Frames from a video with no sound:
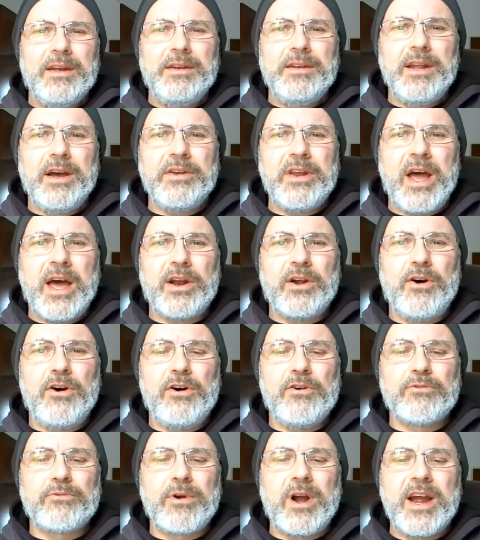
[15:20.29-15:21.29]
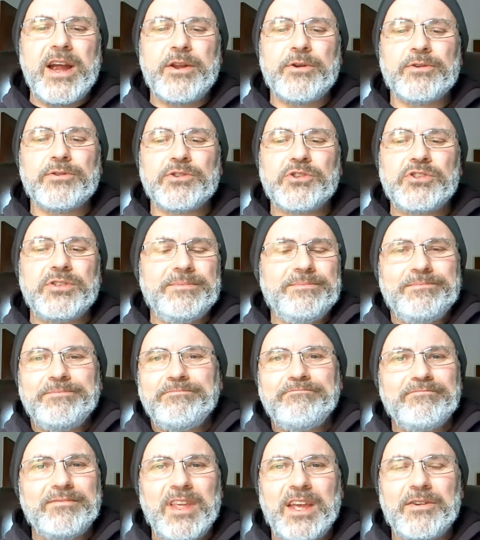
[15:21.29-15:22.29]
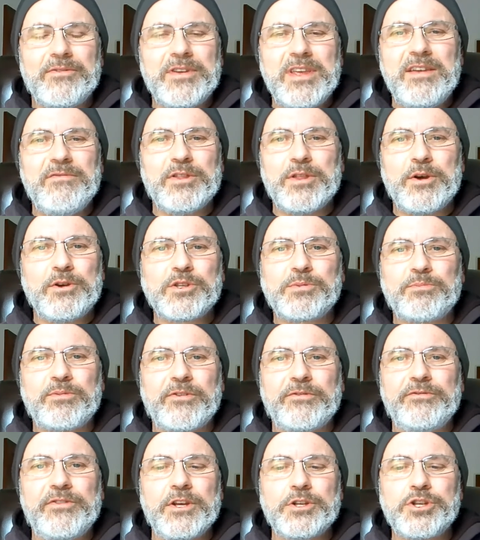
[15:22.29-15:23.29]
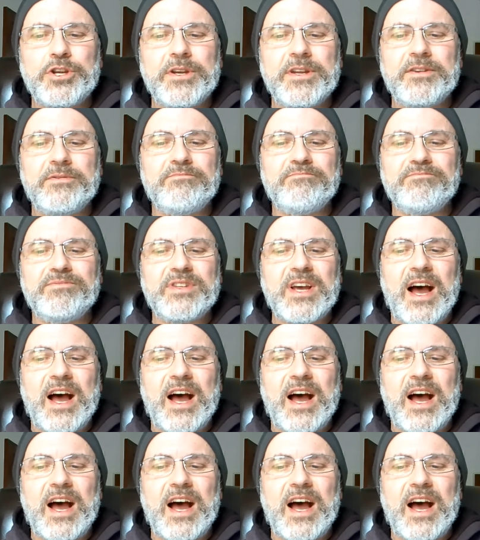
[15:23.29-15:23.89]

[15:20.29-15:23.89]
Now, not all writers, even those proficient in